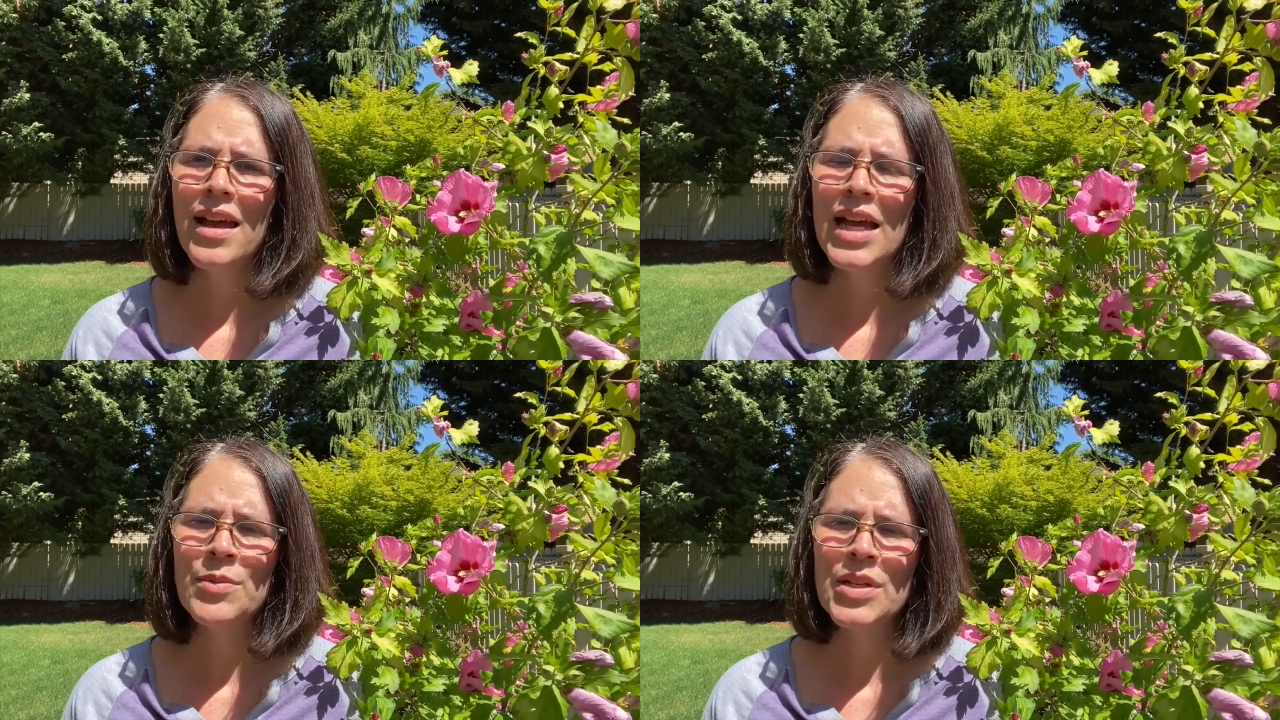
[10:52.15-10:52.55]

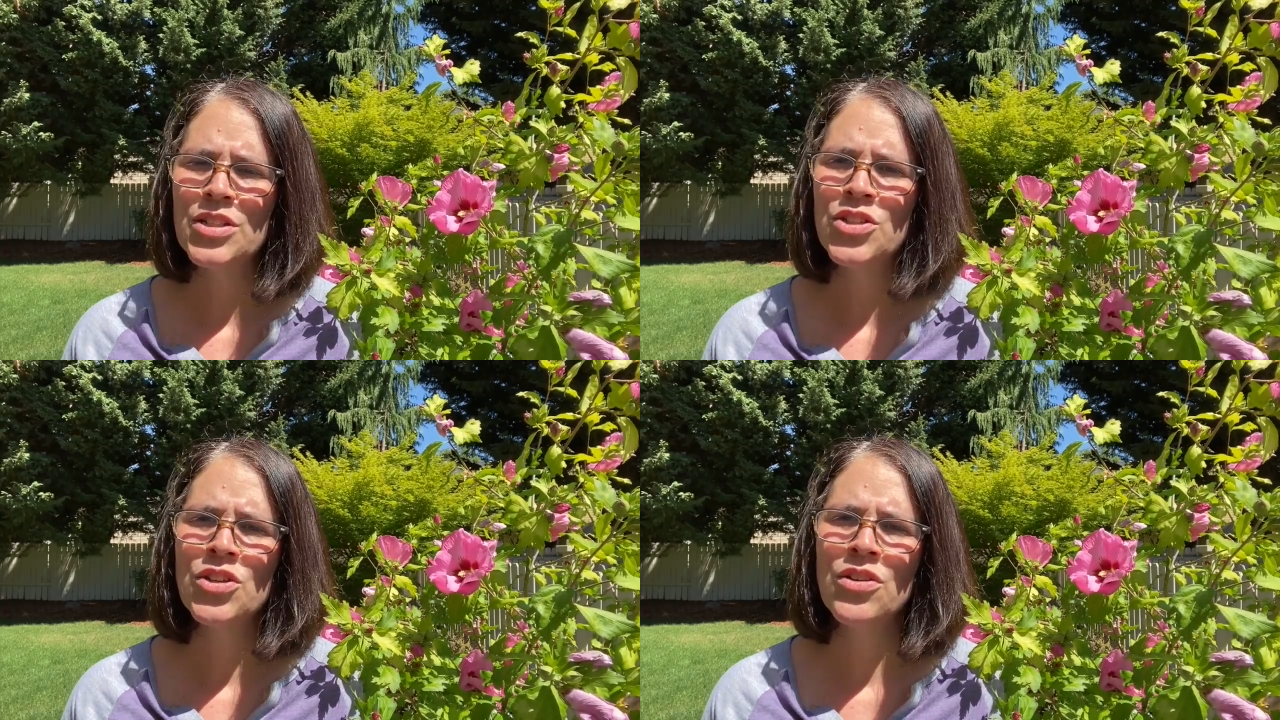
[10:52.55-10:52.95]
I went
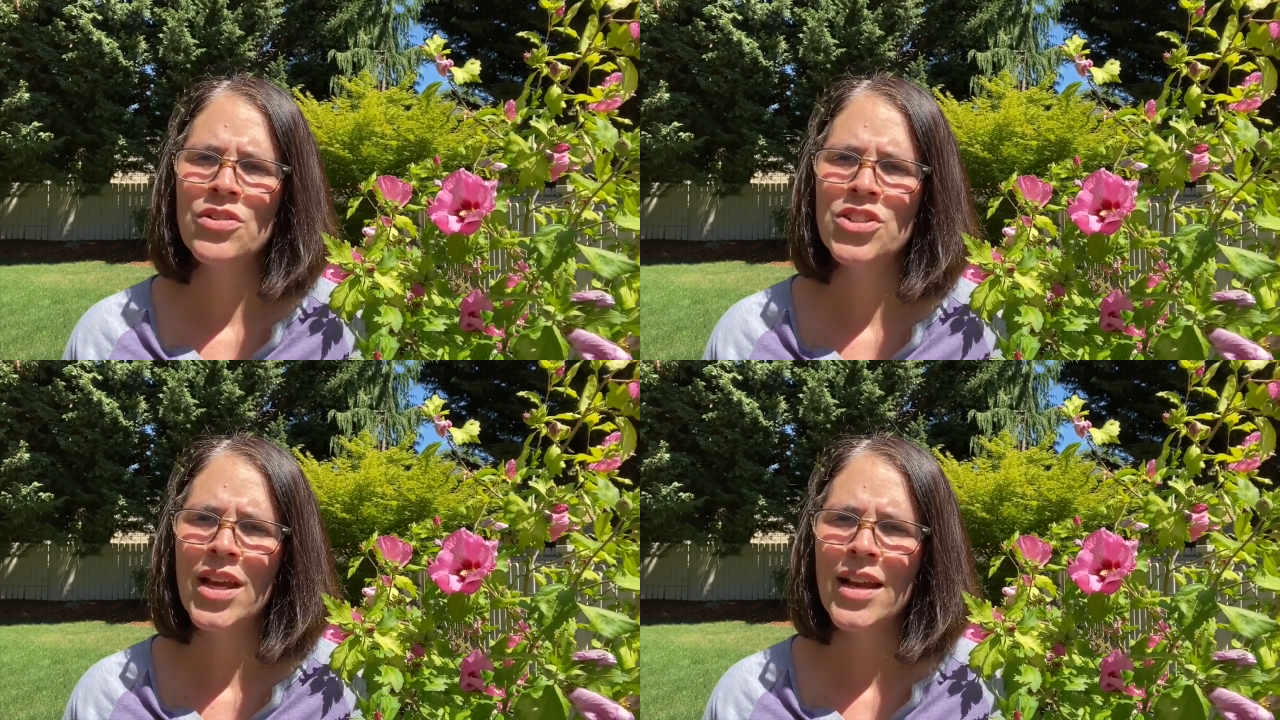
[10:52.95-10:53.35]
to
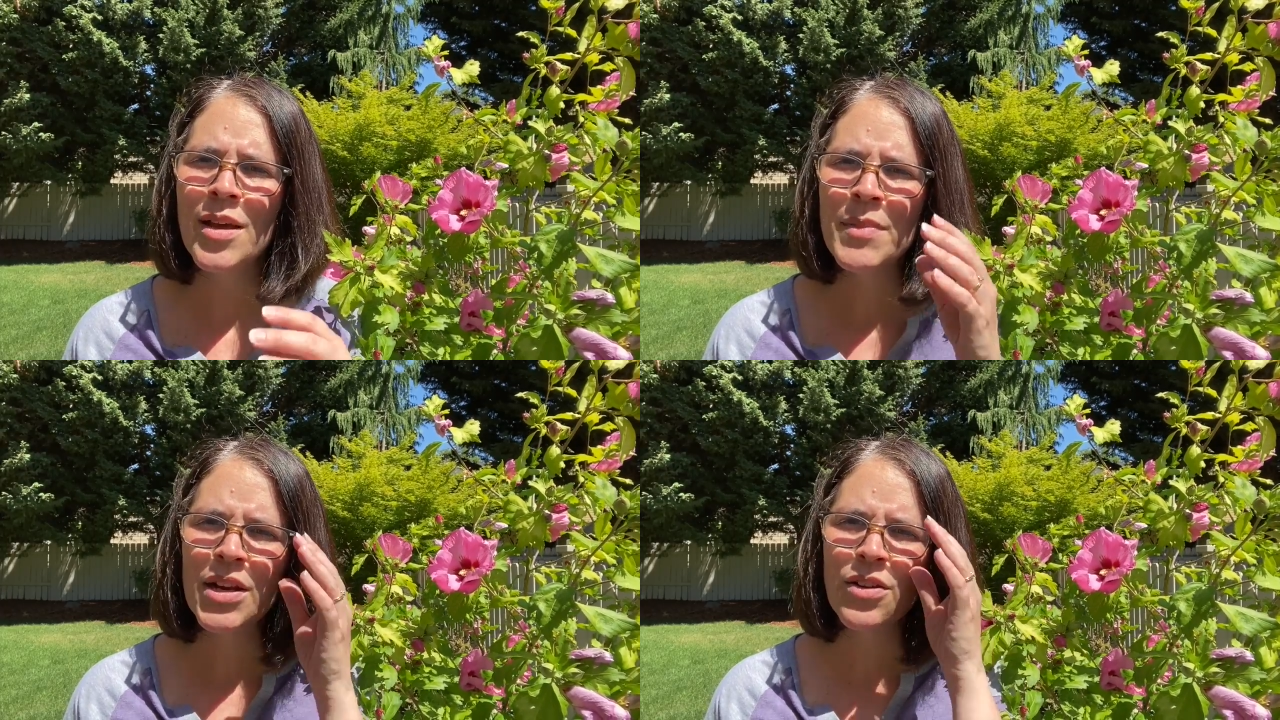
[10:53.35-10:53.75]
church and I
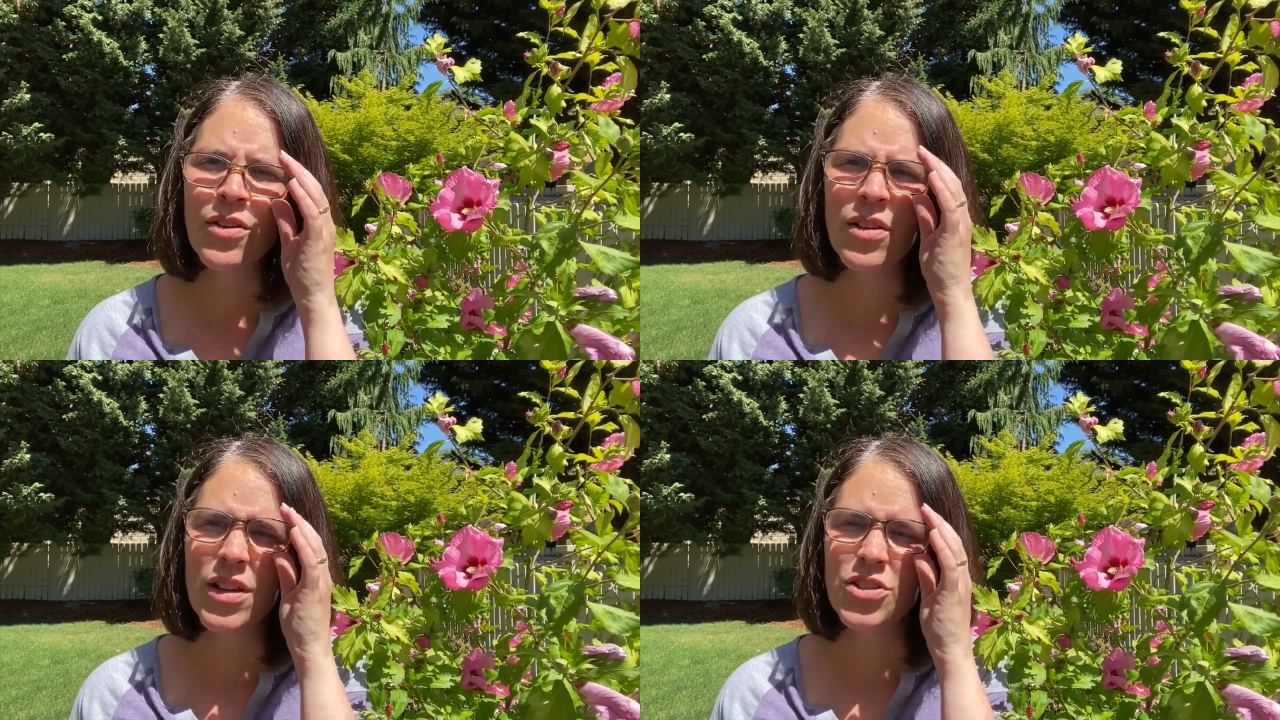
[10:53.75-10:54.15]
met a
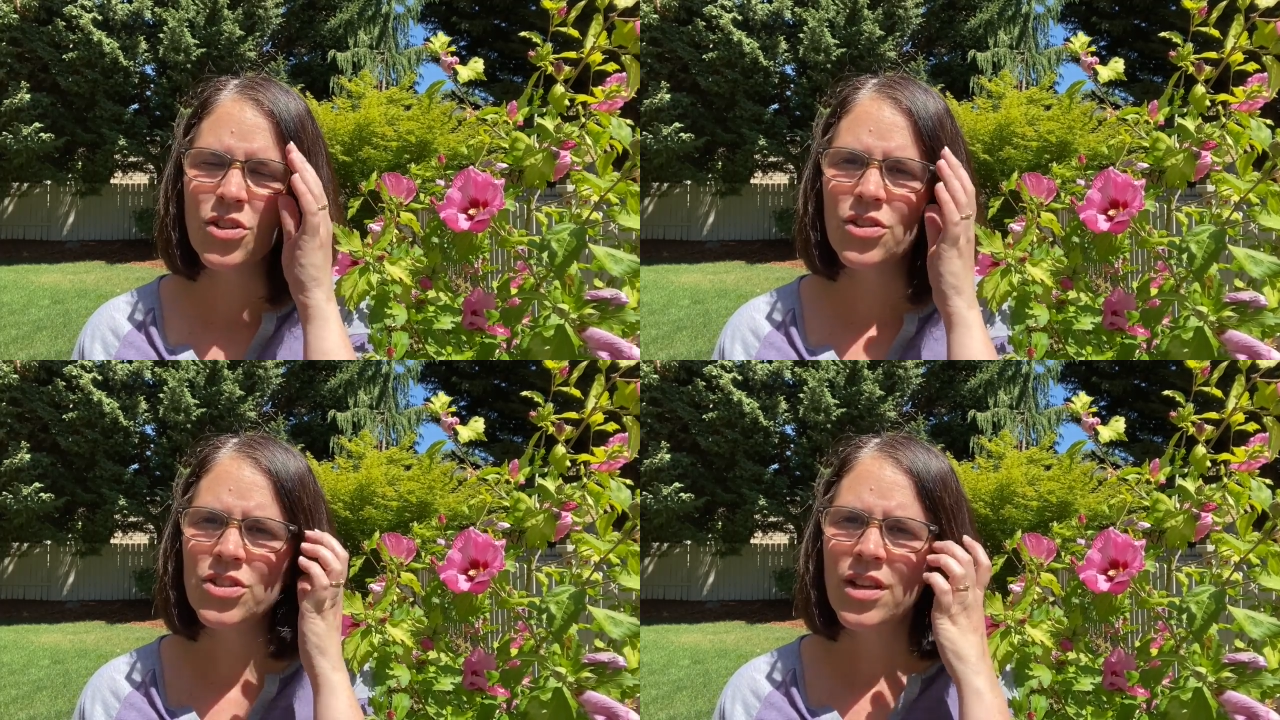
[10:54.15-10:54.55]
girl at
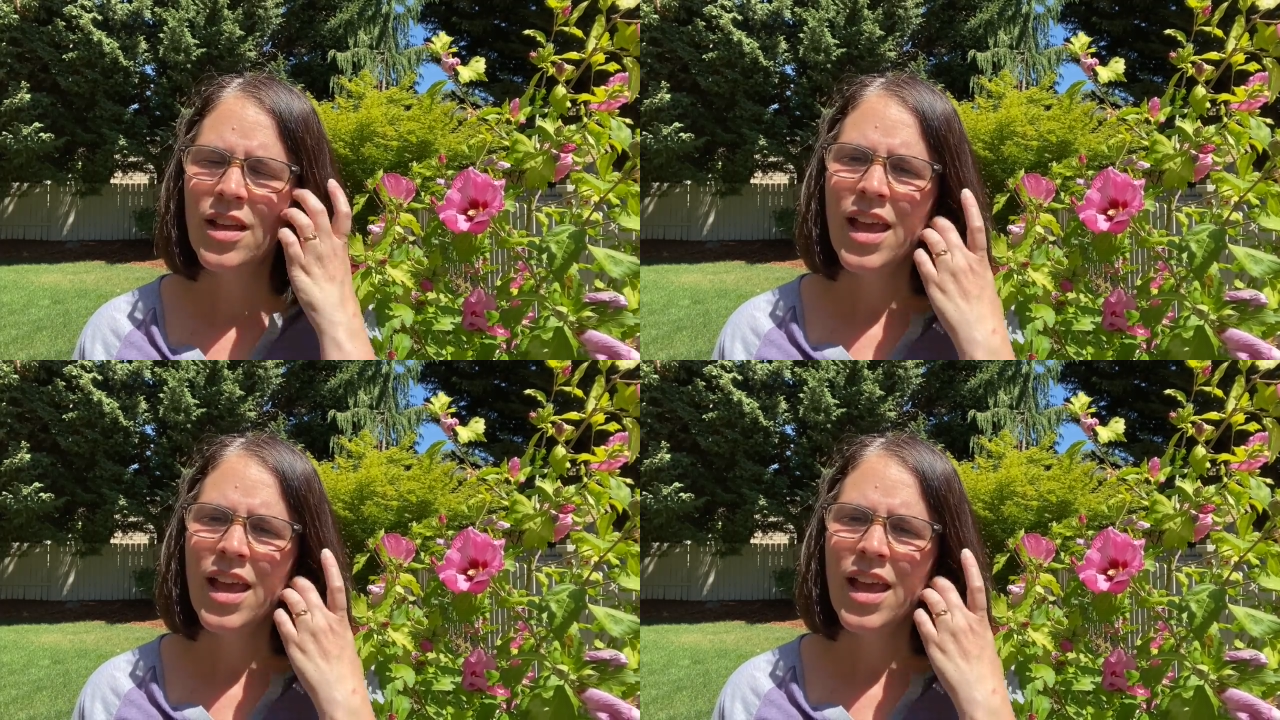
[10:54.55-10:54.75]
church.